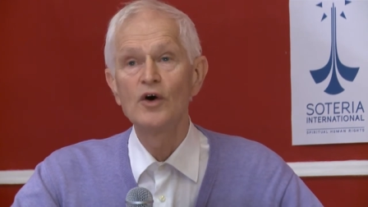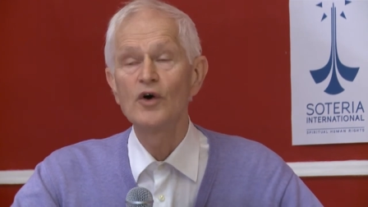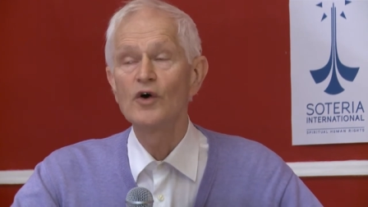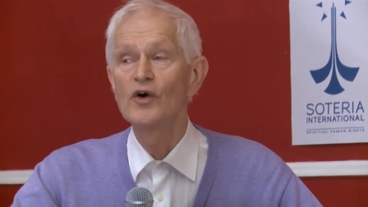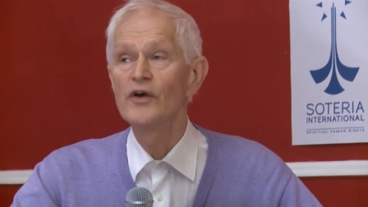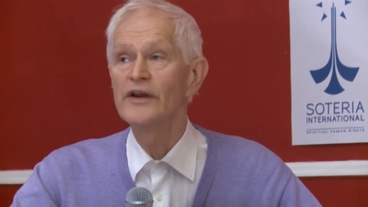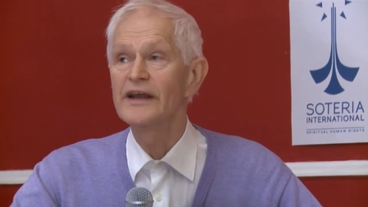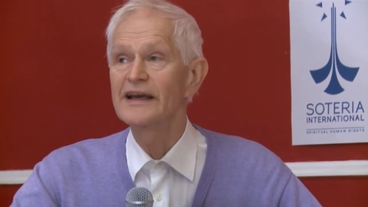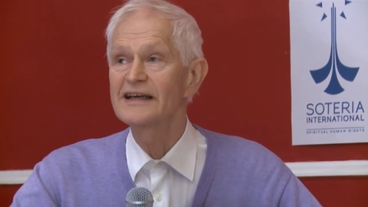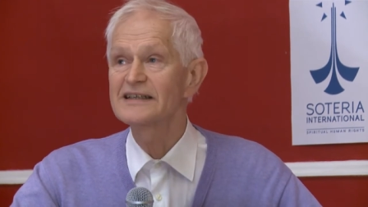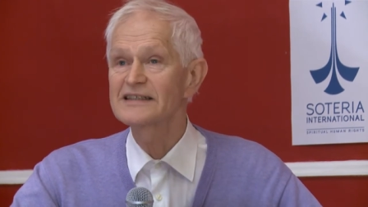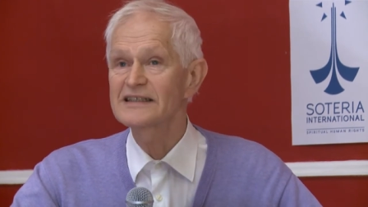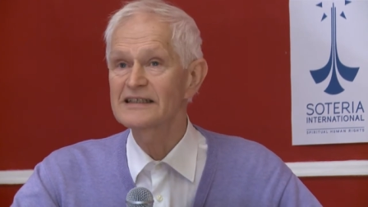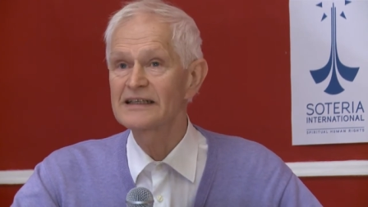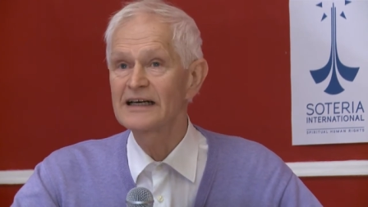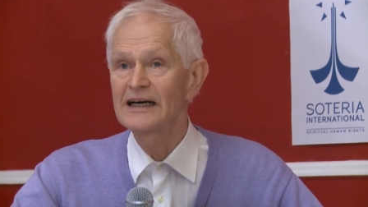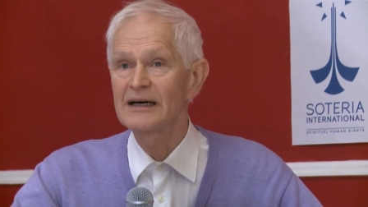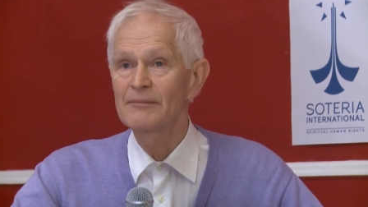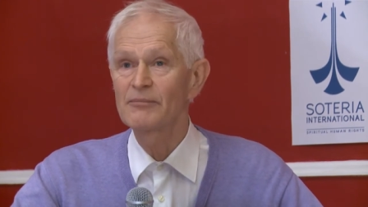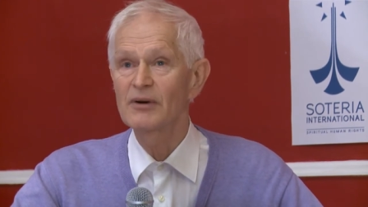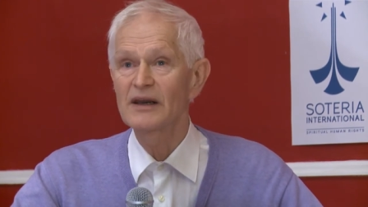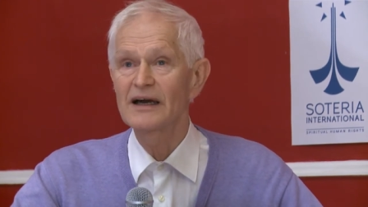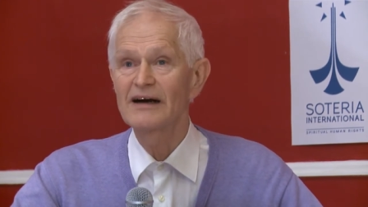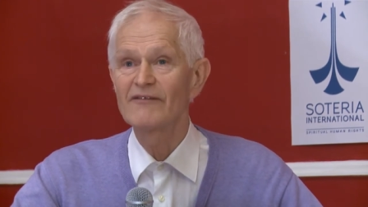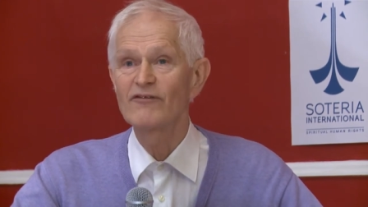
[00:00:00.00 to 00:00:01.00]
an
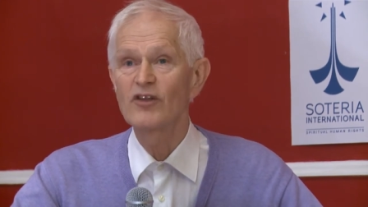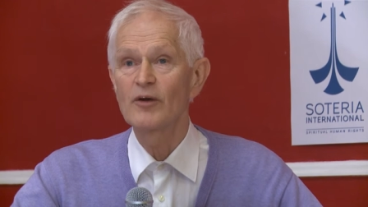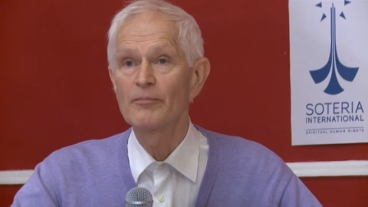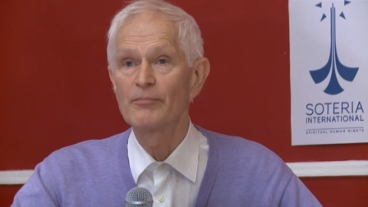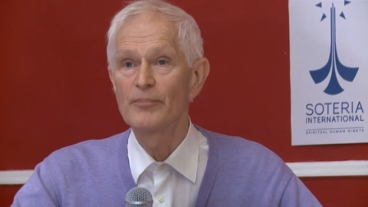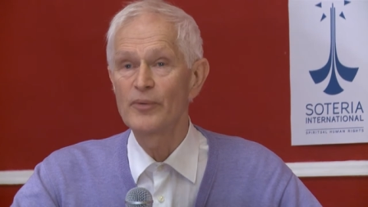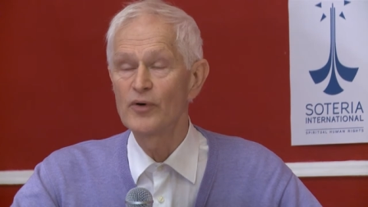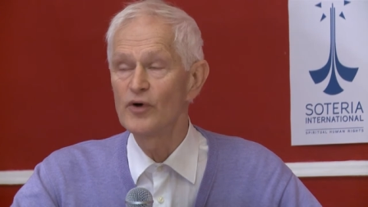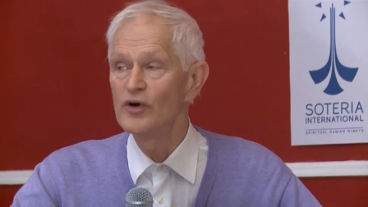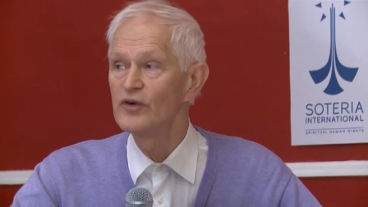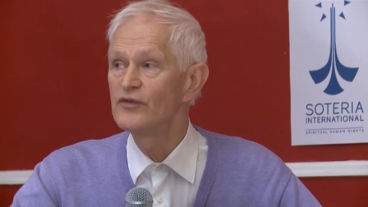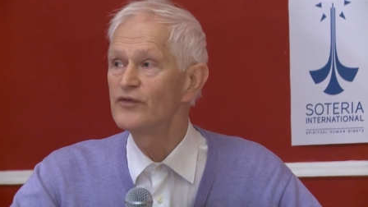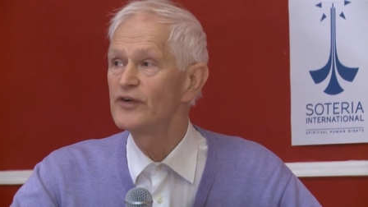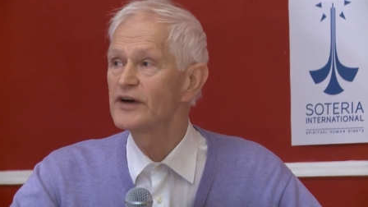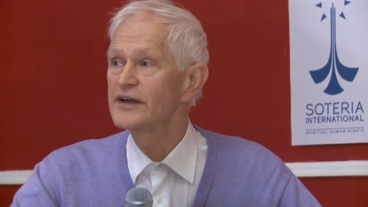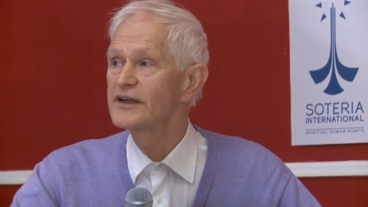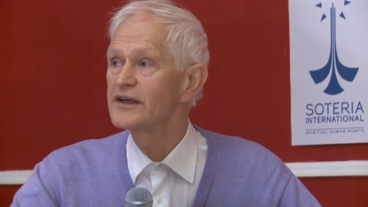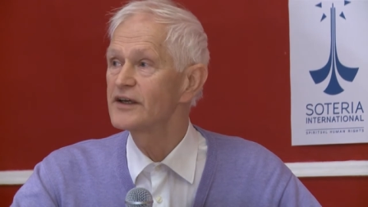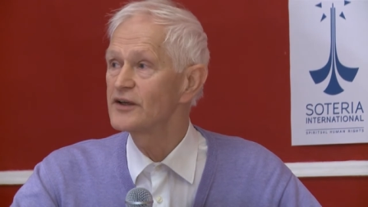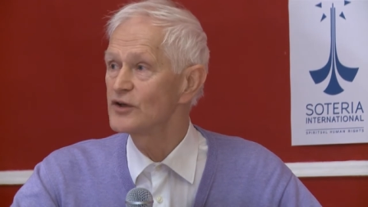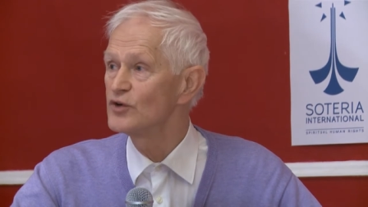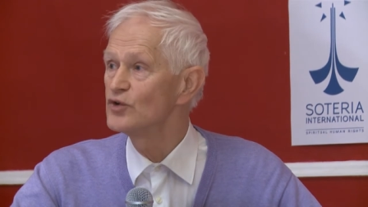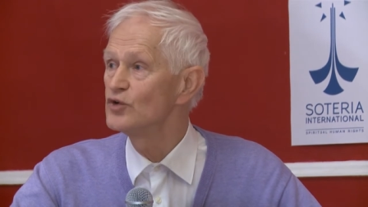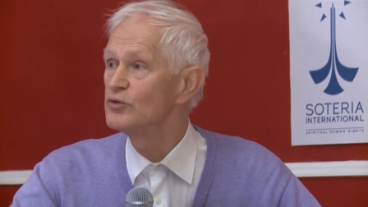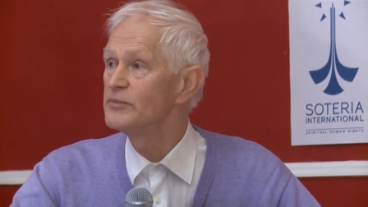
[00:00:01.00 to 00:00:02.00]
example of the perfect
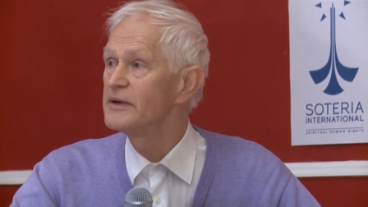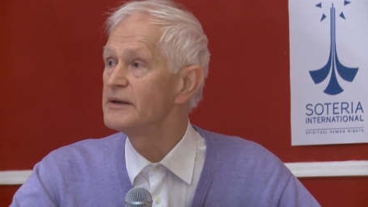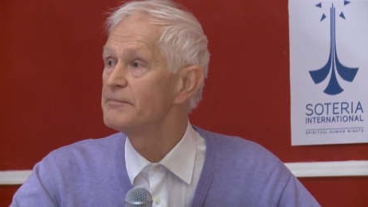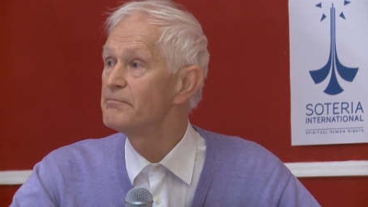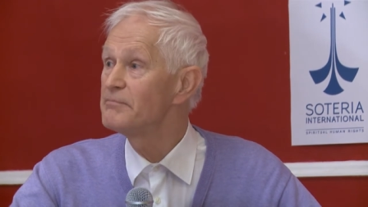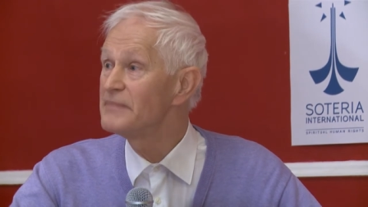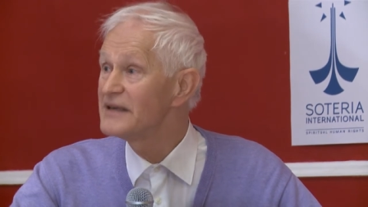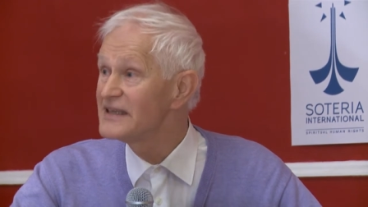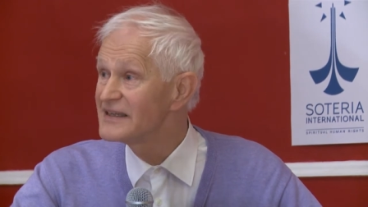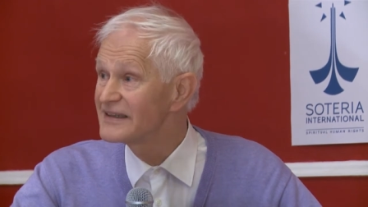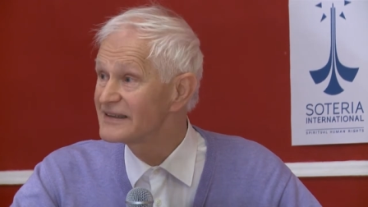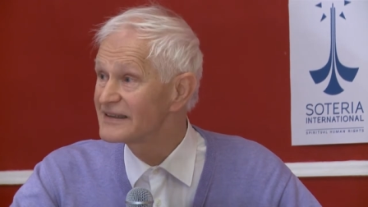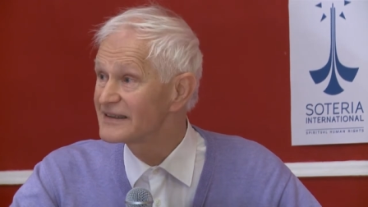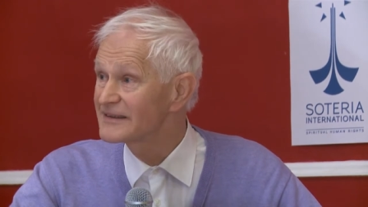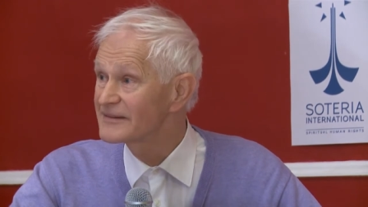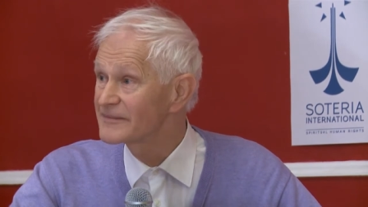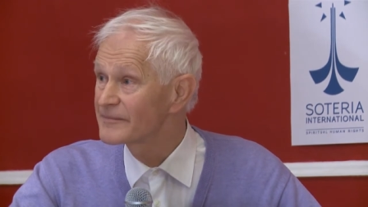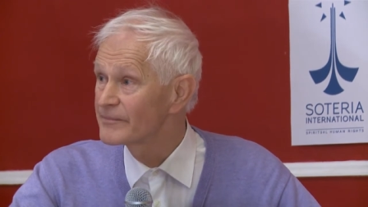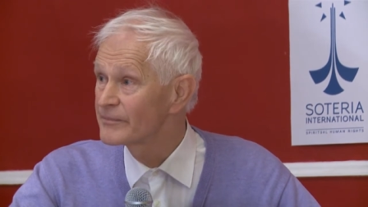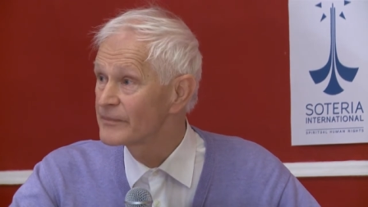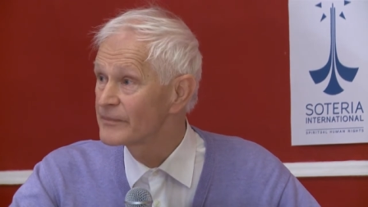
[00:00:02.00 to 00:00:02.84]
human being.